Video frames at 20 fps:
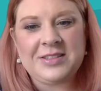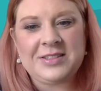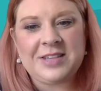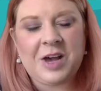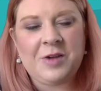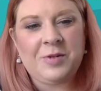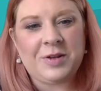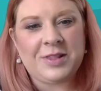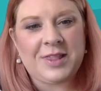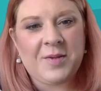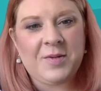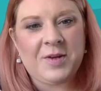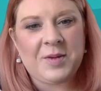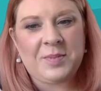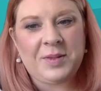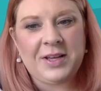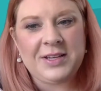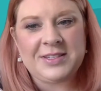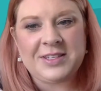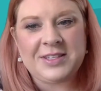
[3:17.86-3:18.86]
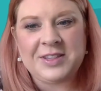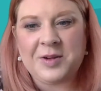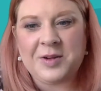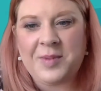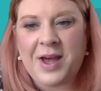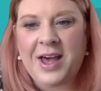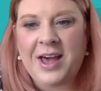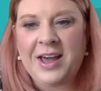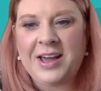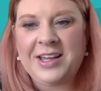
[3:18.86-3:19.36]
and what they want to place in their
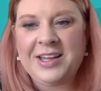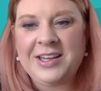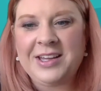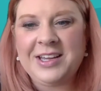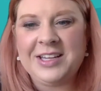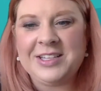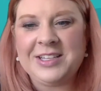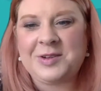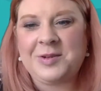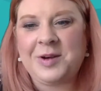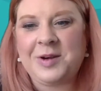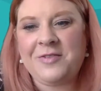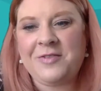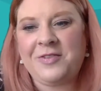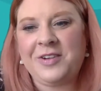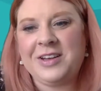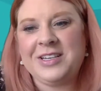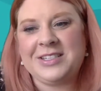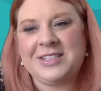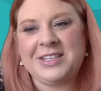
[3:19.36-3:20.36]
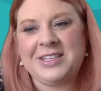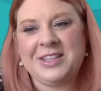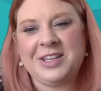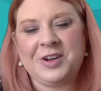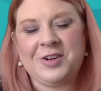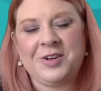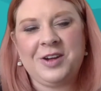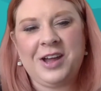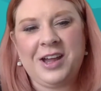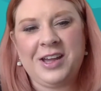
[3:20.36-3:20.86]
bag. It's quite fun to see their
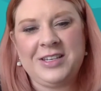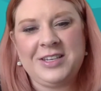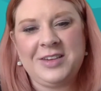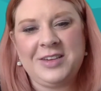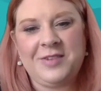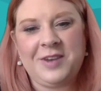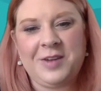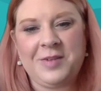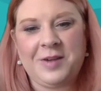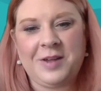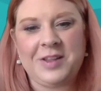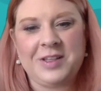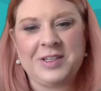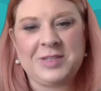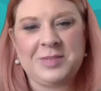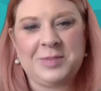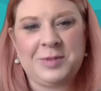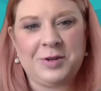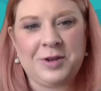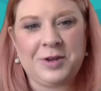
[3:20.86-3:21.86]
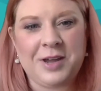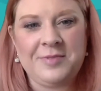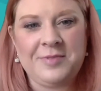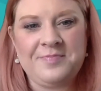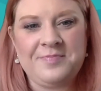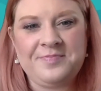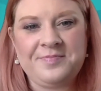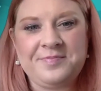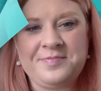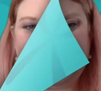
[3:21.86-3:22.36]
creativity while exploring.
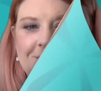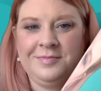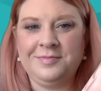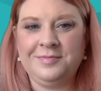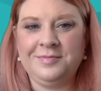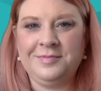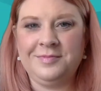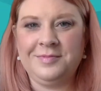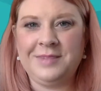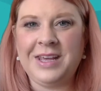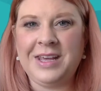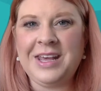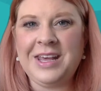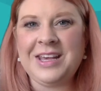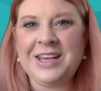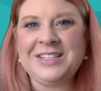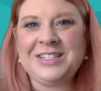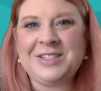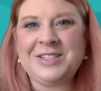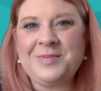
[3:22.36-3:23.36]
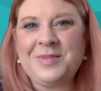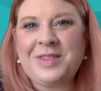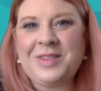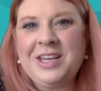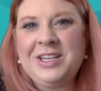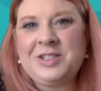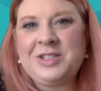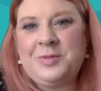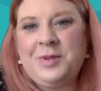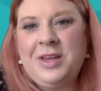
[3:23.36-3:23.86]
Some things we